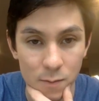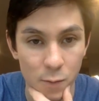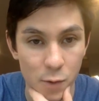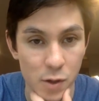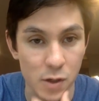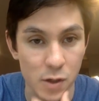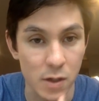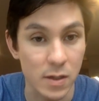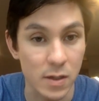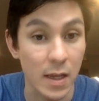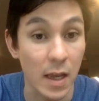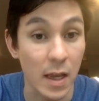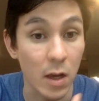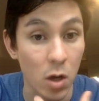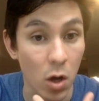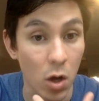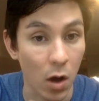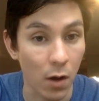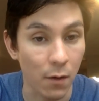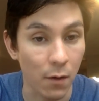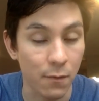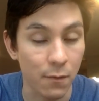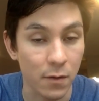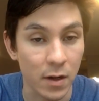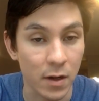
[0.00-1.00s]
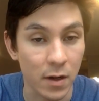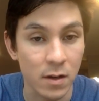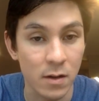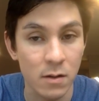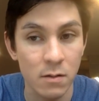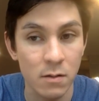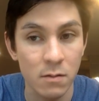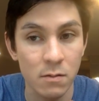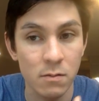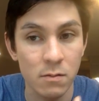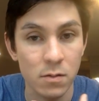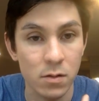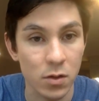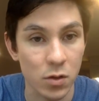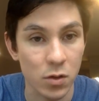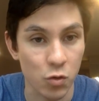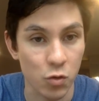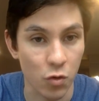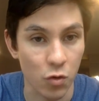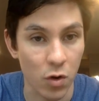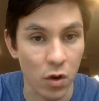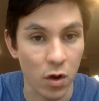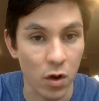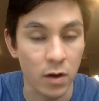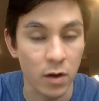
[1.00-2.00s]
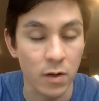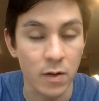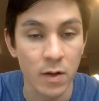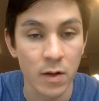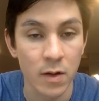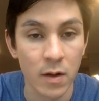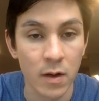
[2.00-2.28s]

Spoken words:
which is a confident, strong